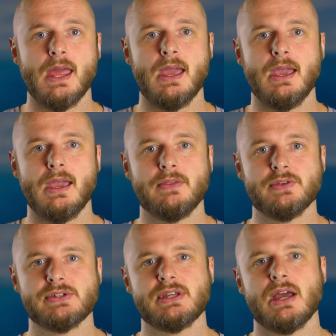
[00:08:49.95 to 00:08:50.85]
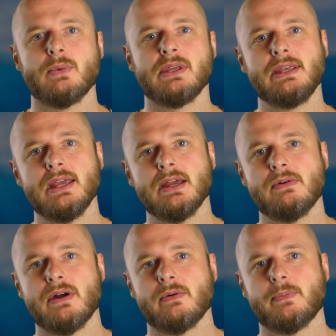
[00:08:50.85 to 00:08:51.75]
and this is how we
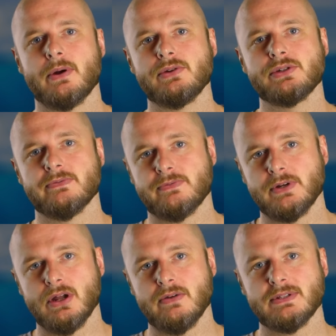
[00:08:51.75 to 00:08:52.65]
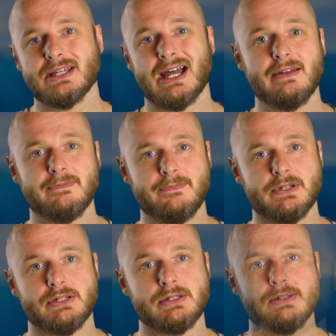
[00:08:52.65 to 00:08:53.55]
gear our approach to freediving to hunt
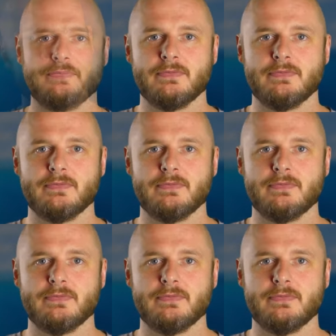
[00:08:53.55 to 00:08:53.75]
fish.